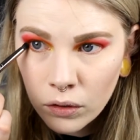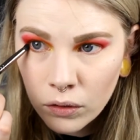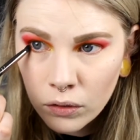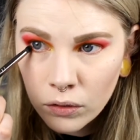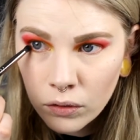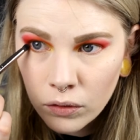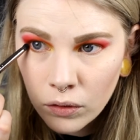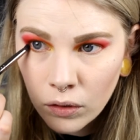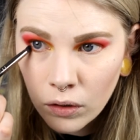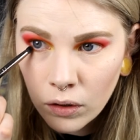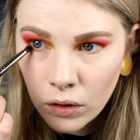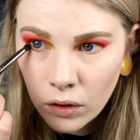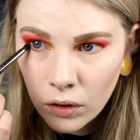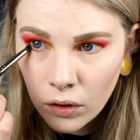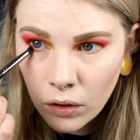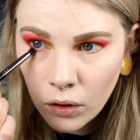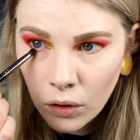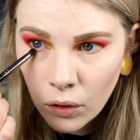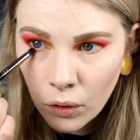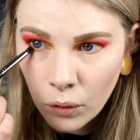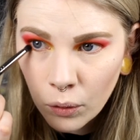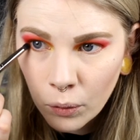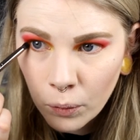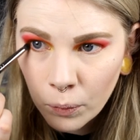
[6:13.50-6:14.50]
So I
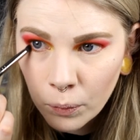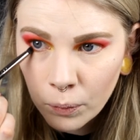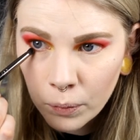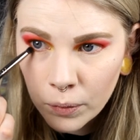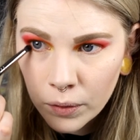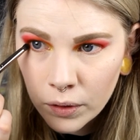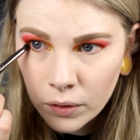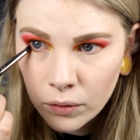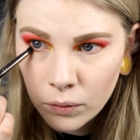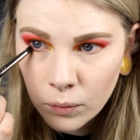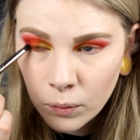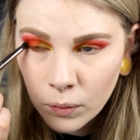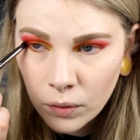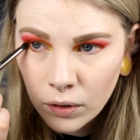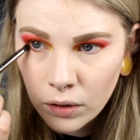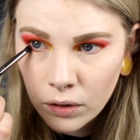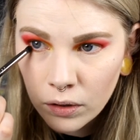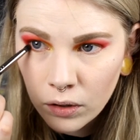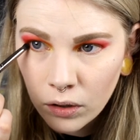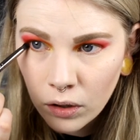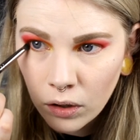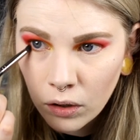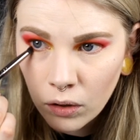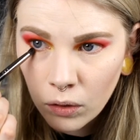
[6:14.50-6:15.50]
hope it will
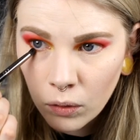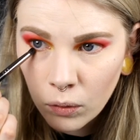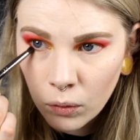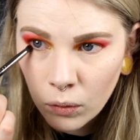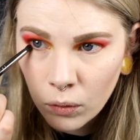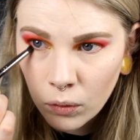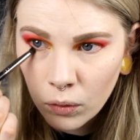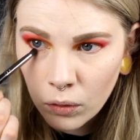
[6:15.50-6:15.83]
go